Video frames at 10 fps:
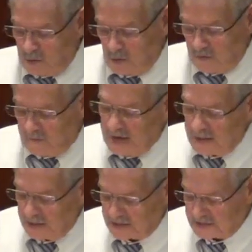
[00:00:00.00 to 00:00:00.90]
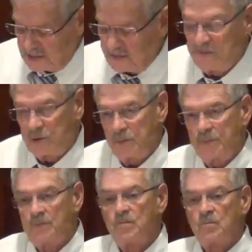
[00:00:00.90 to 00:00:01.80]
Your faith has saved
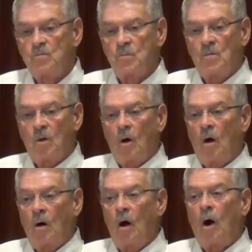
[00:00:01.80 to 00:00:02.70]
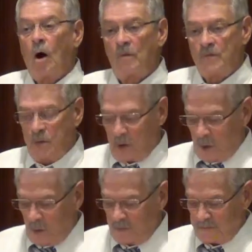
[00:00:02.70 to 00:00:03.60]
you. Off you
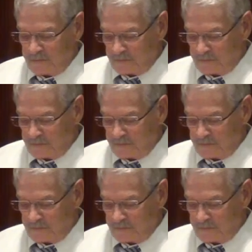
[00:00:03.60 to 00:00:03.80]
go.